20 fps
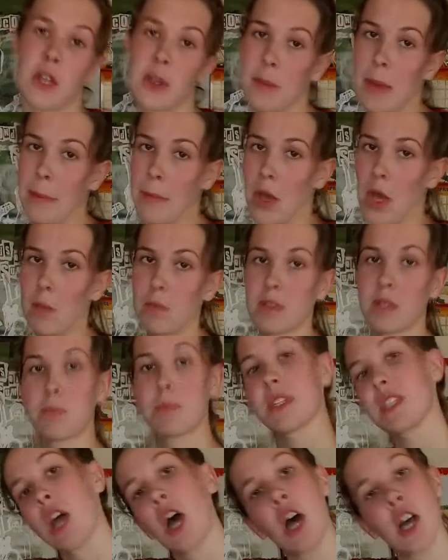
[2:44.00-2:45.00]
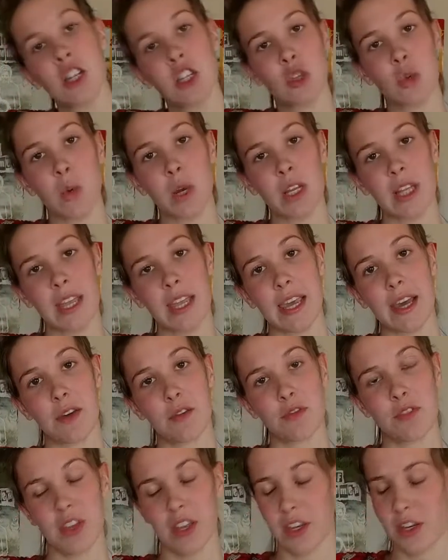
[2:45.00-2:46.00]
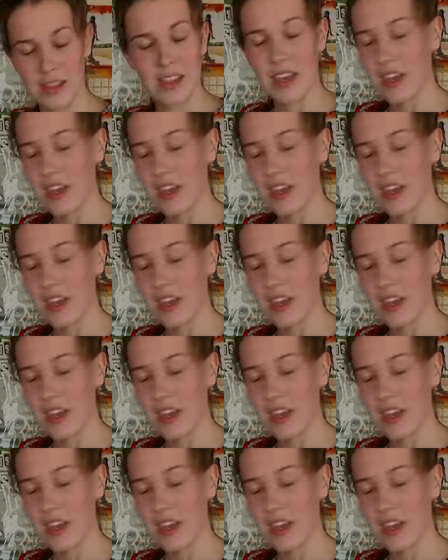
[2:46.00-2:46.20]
my mom's baton twirling outfit.